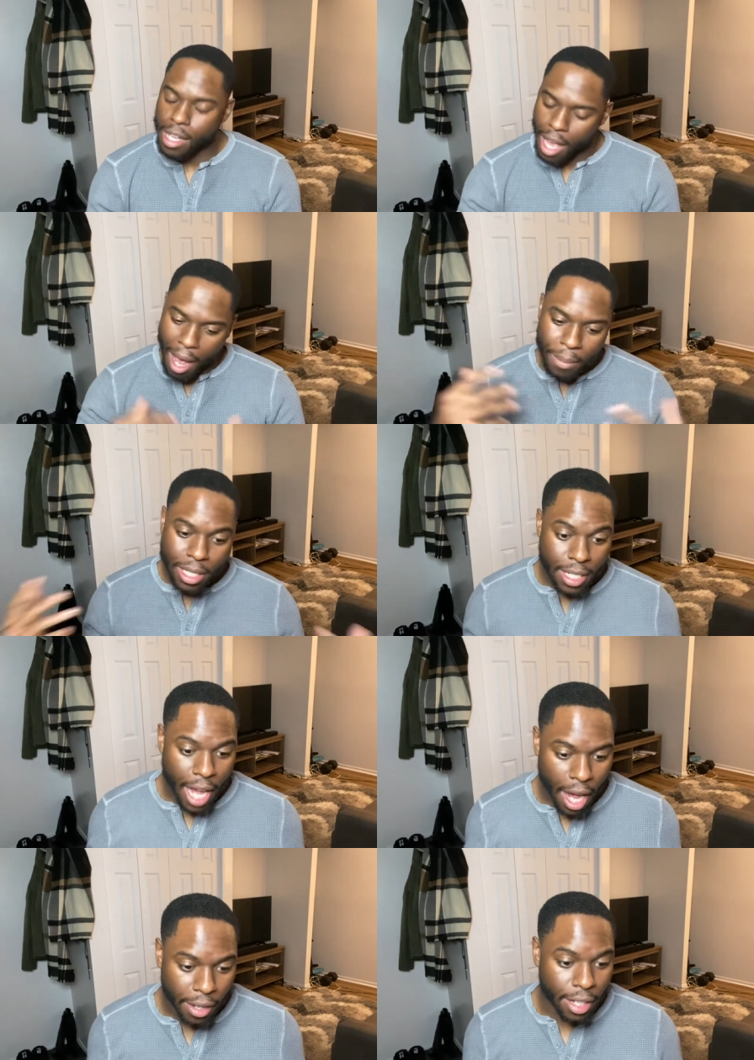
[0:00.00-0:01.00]
I'm going to see
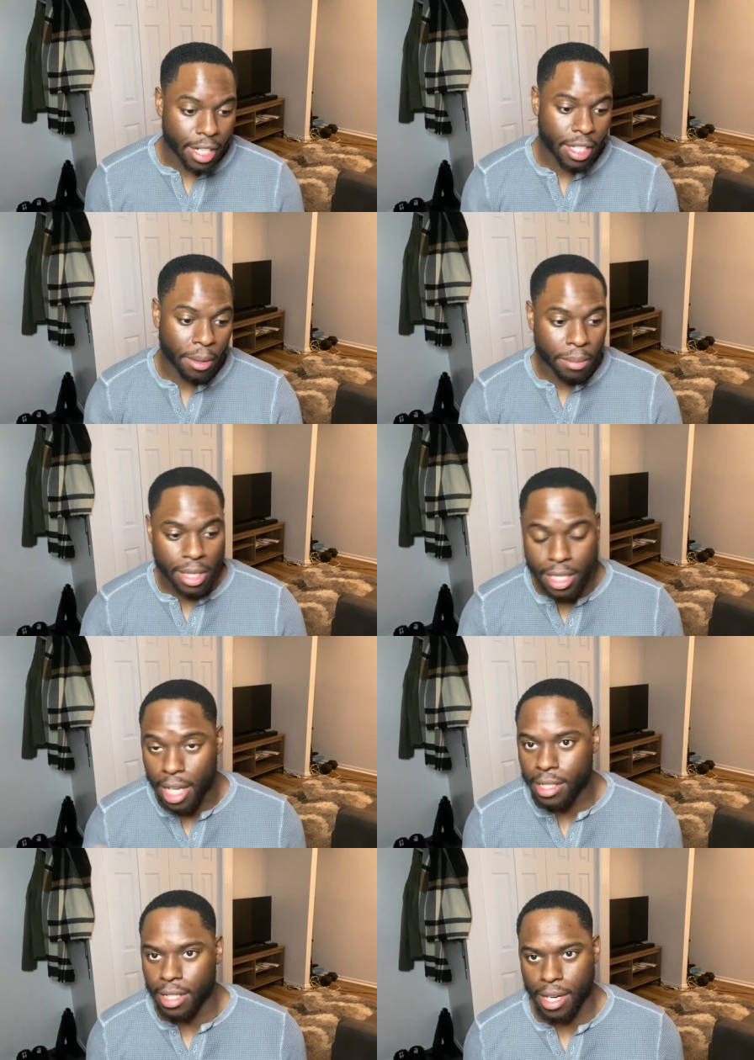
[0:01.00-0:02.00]
how it is. I'm going to
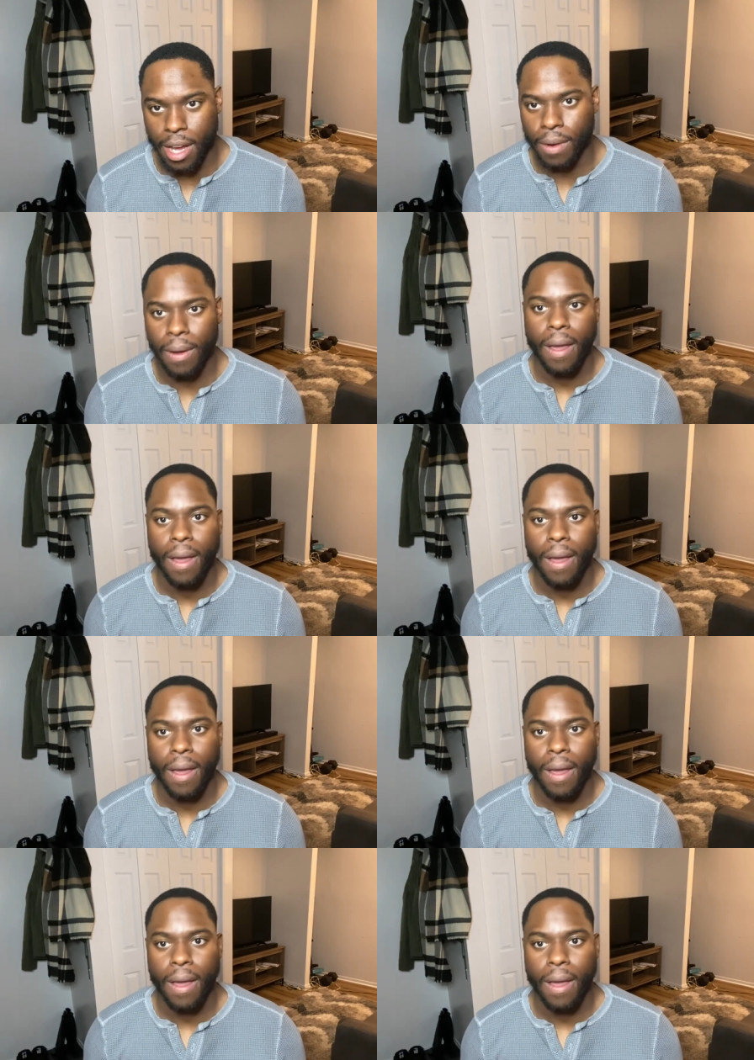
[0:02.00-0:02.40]
test it out.